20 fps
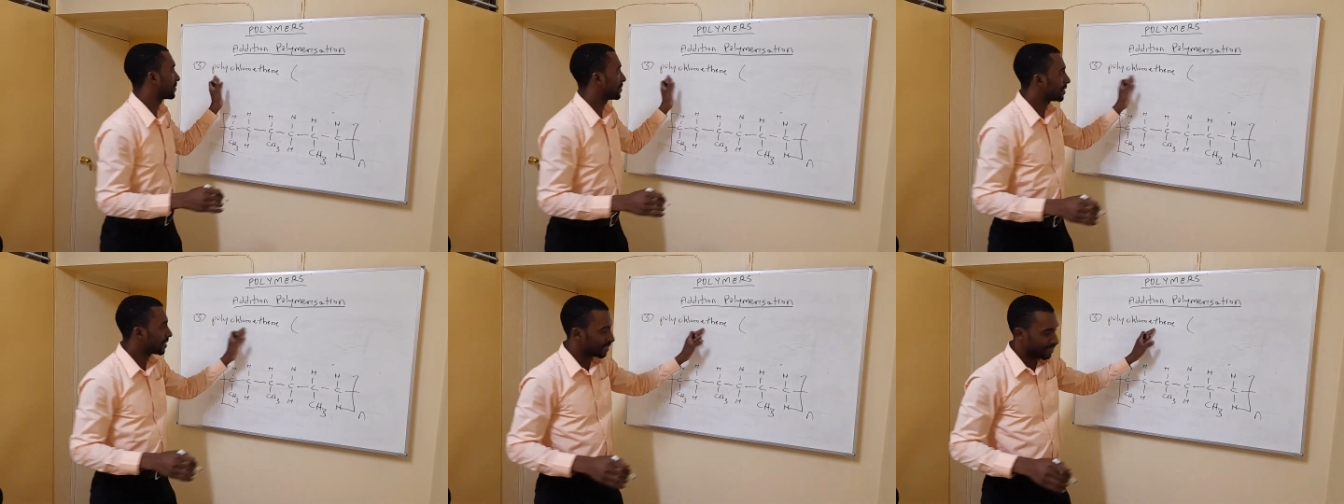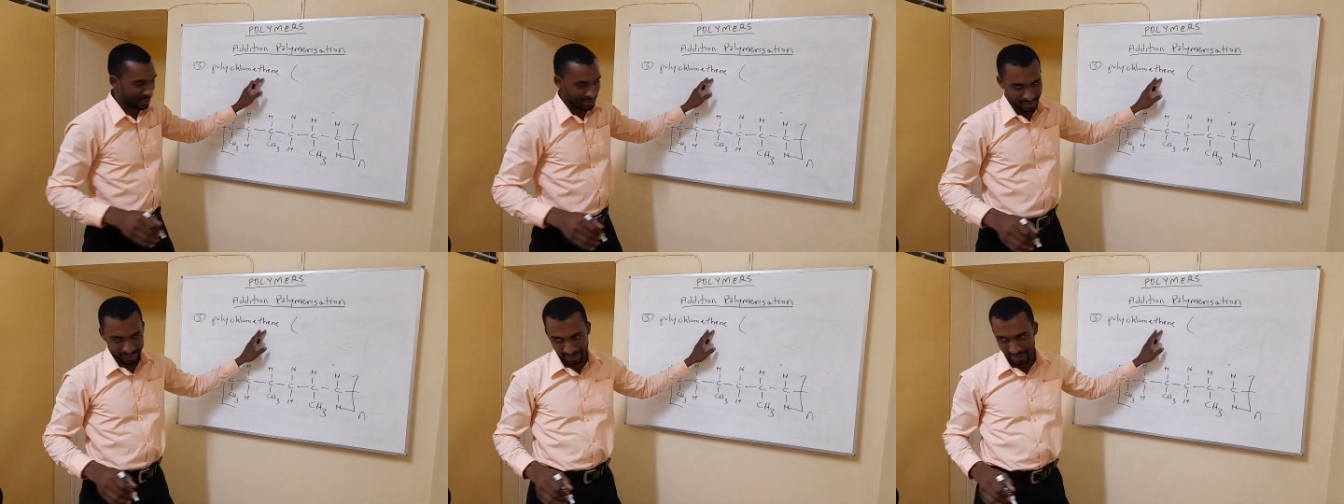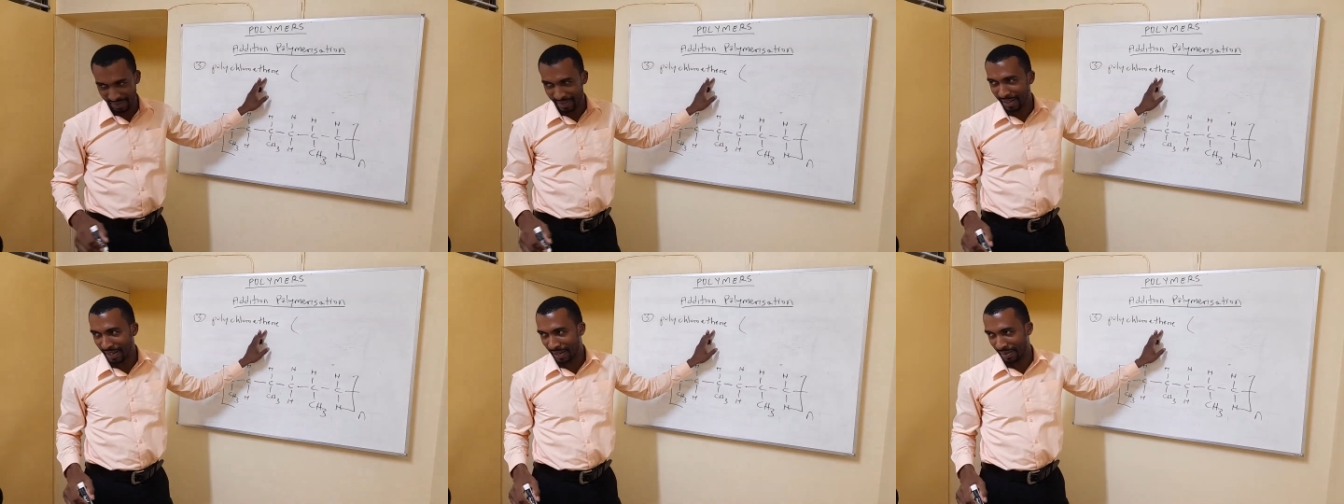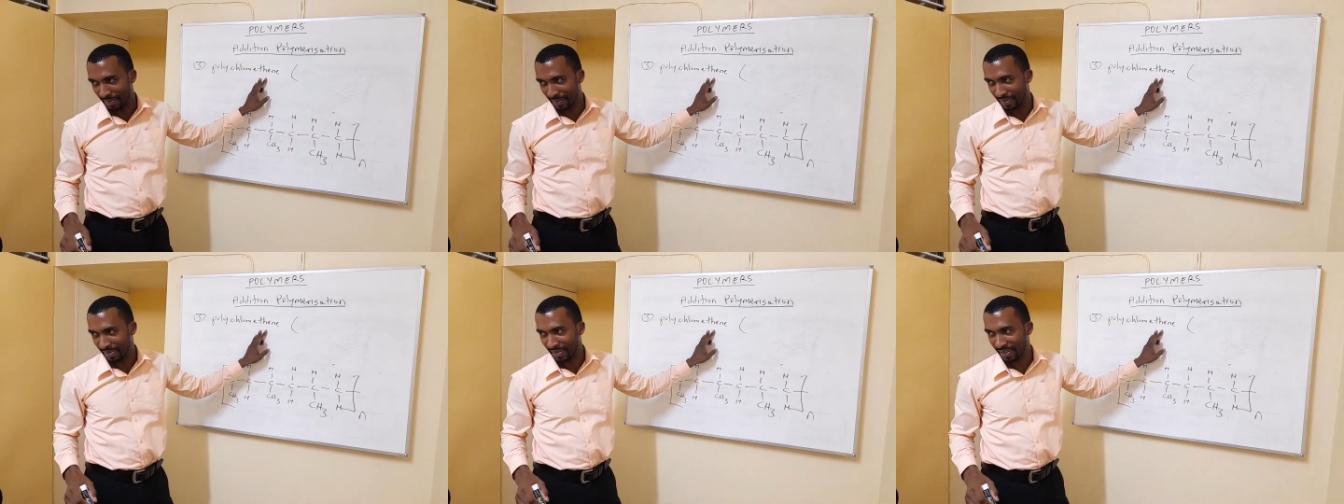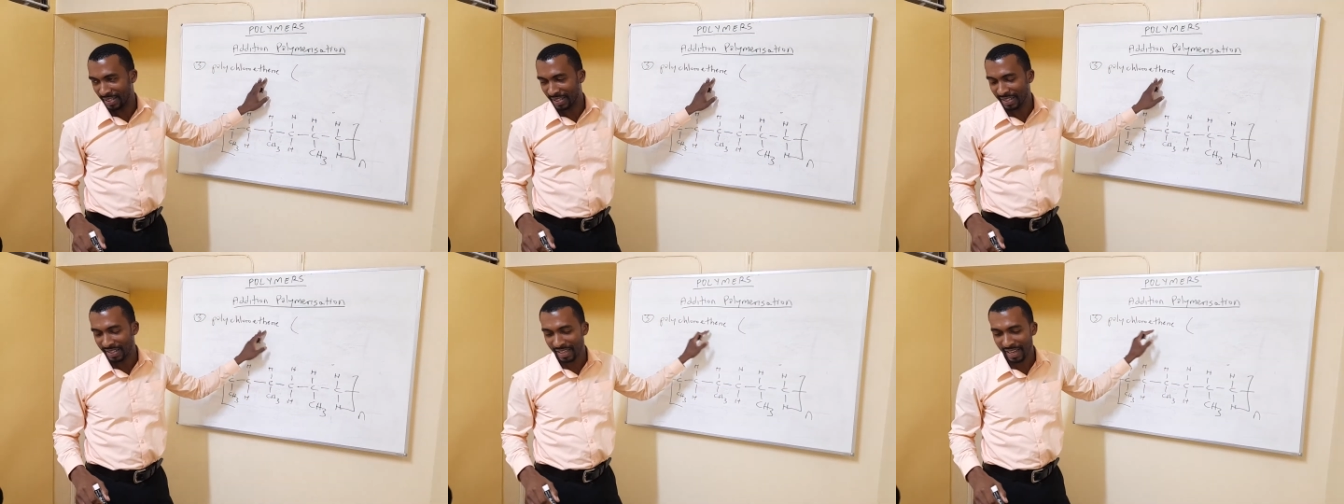this name.
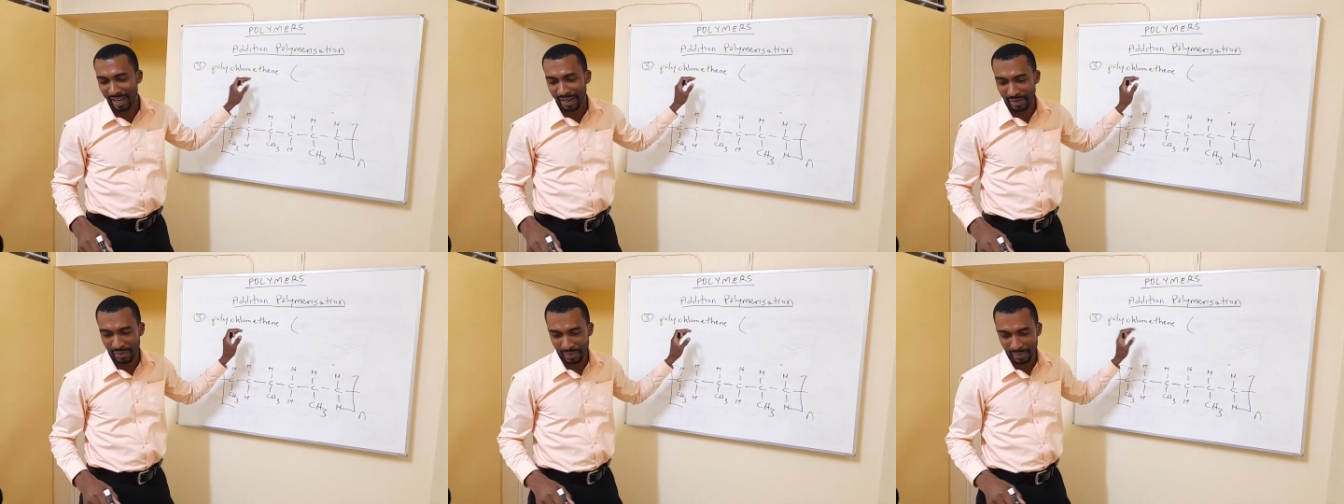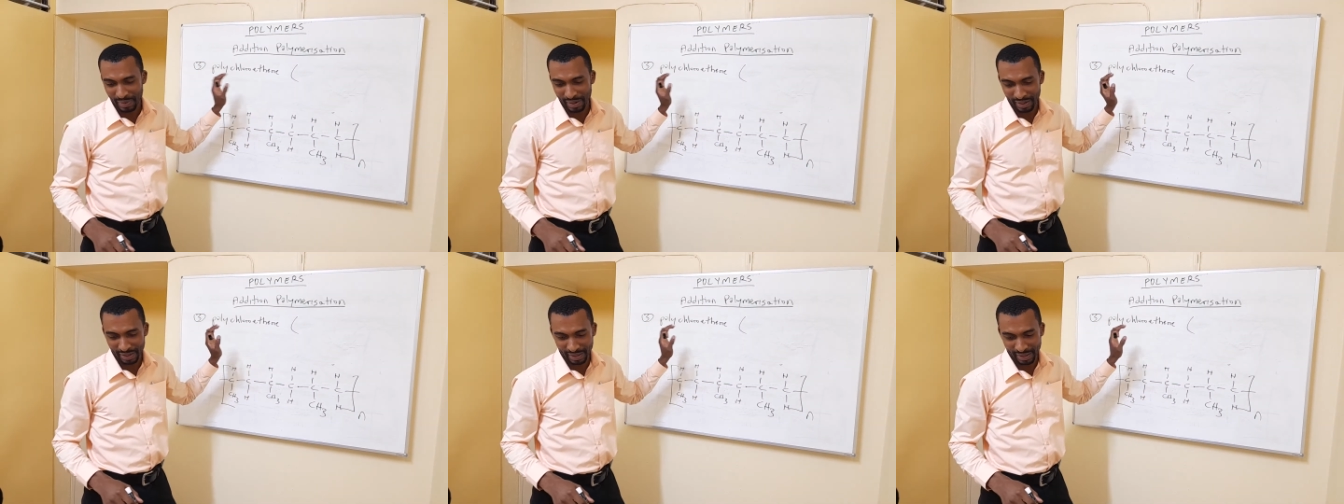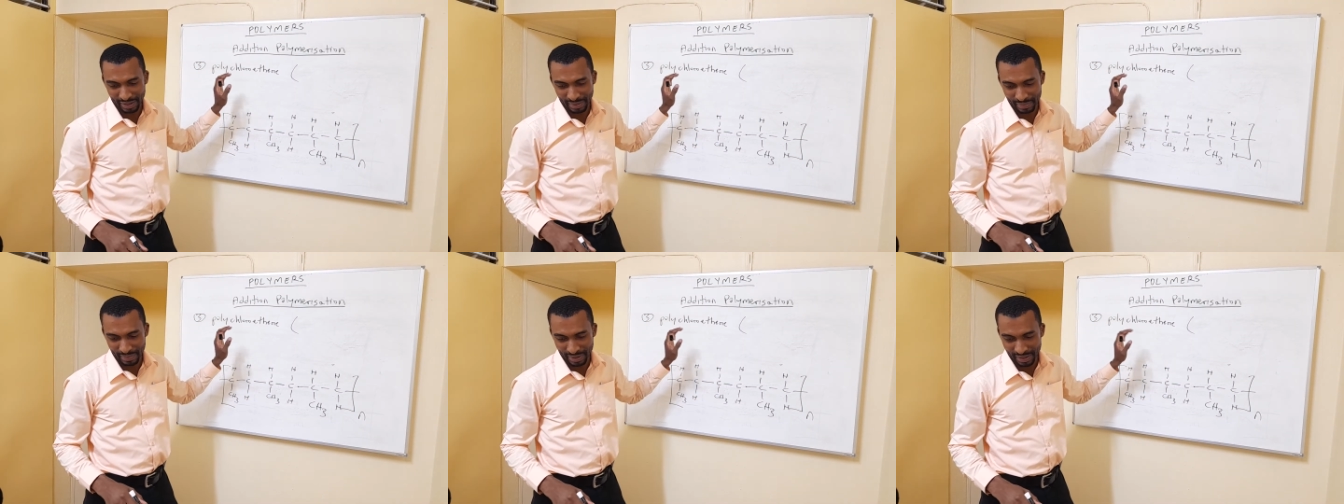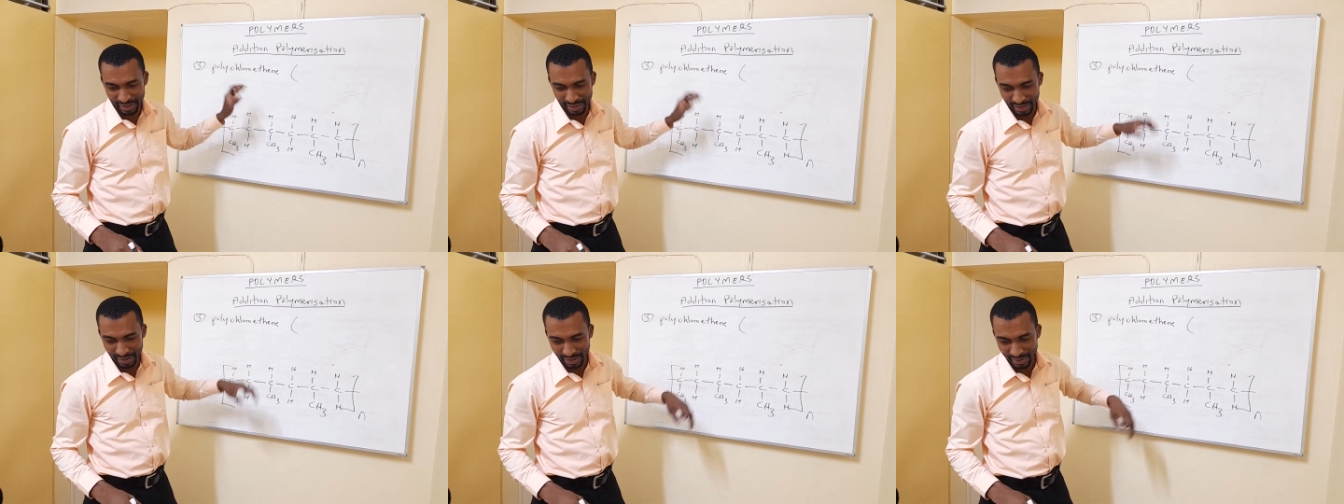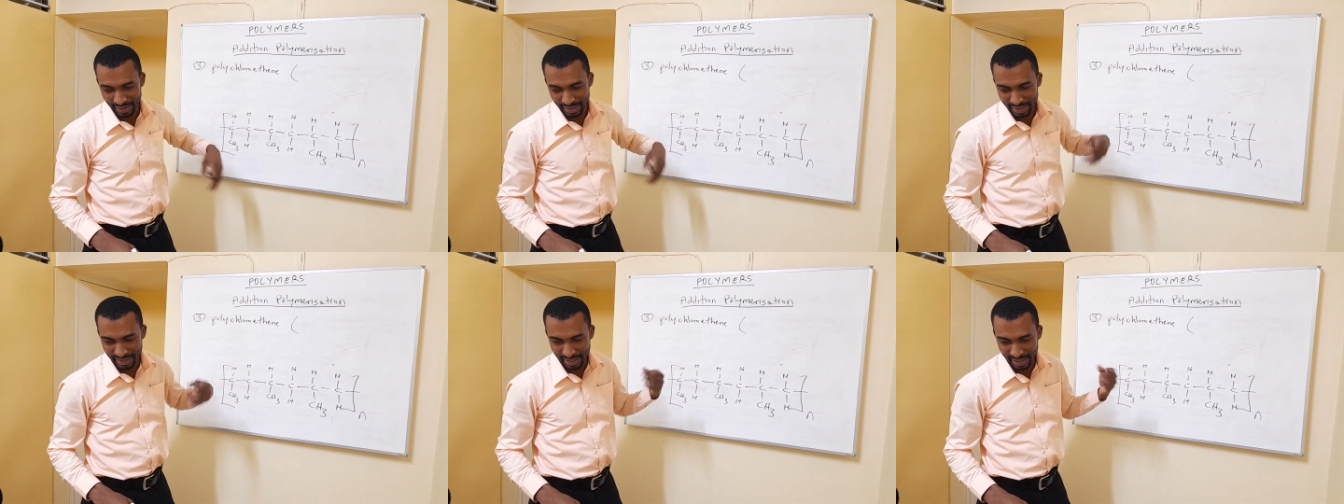This is the IUPAC name, but the
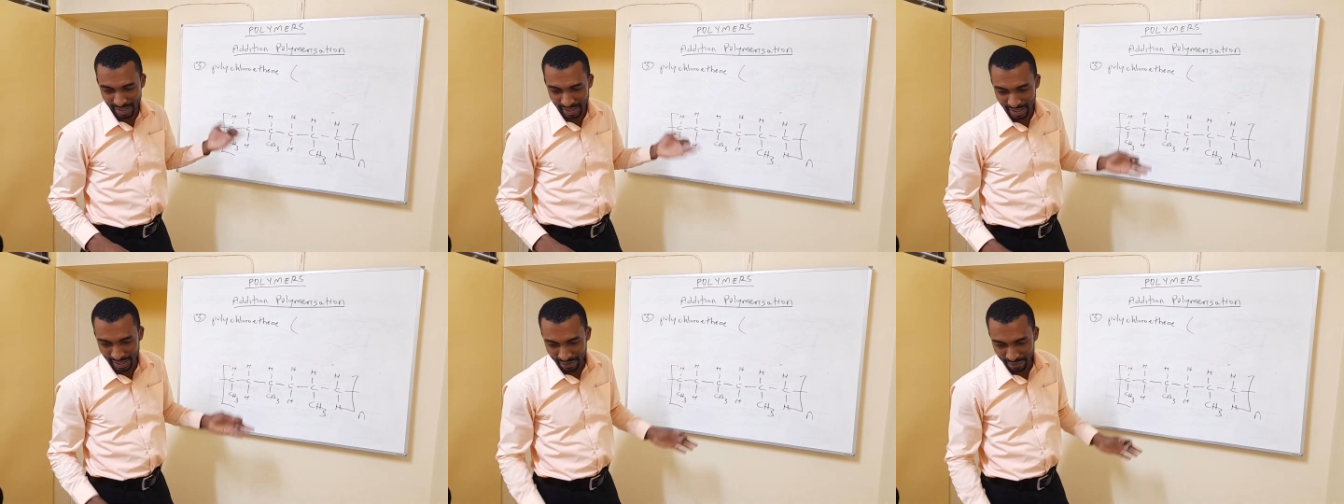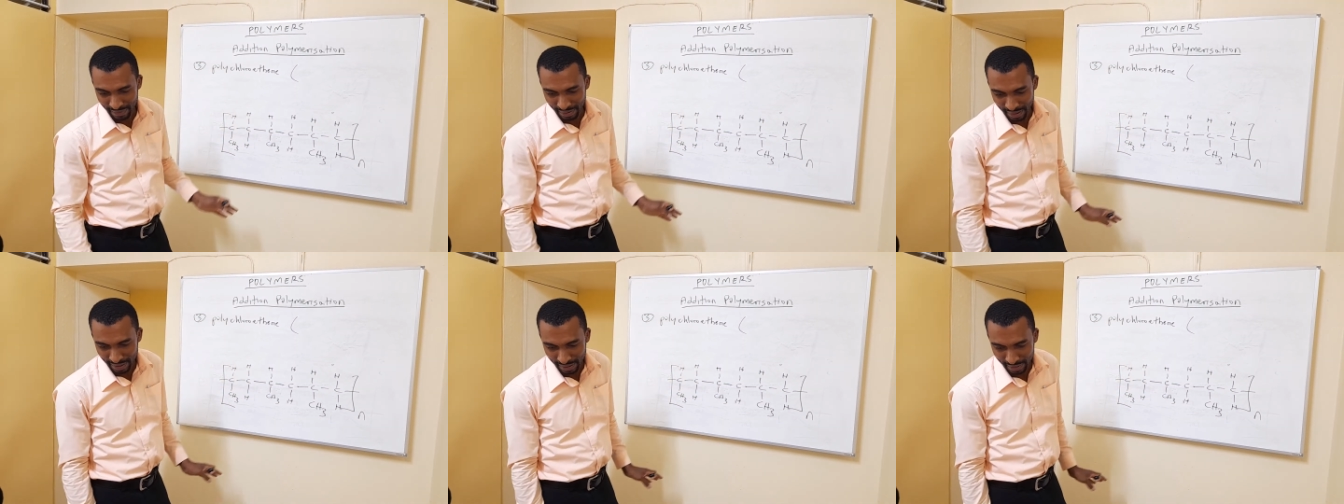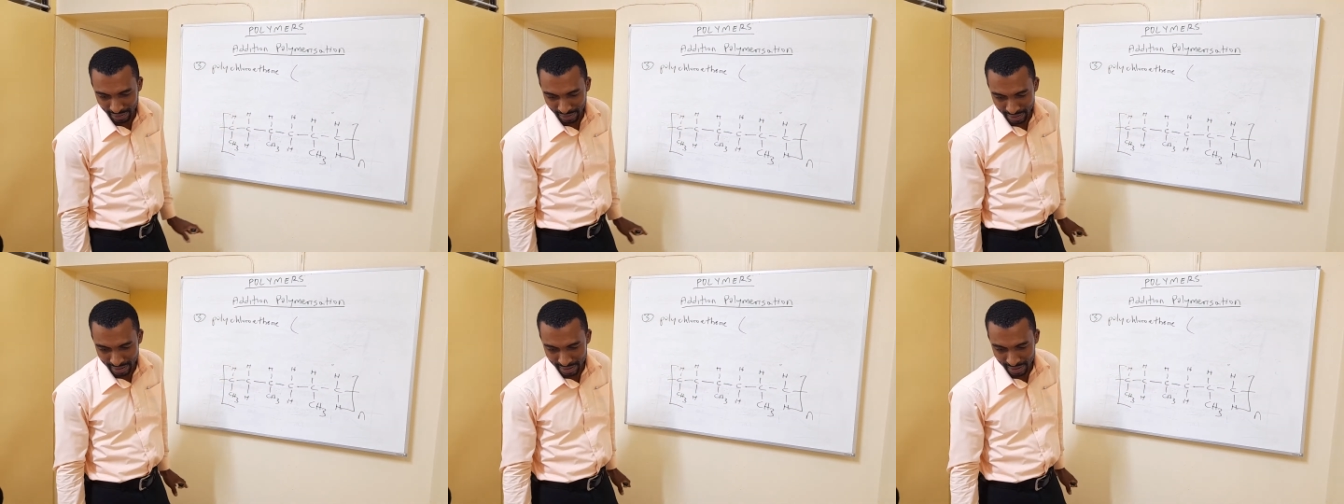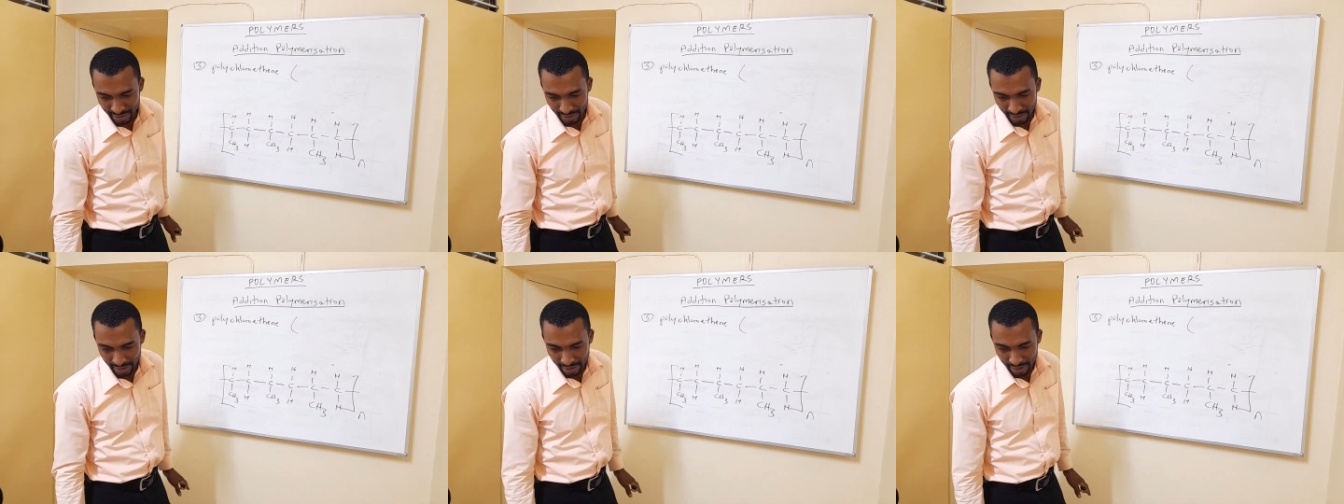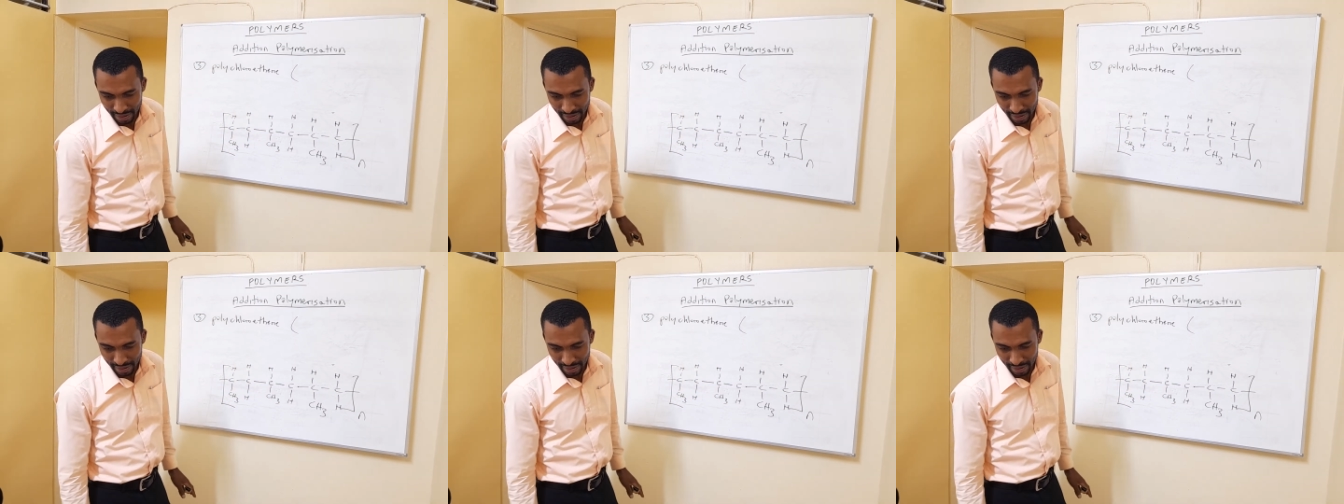original name for it was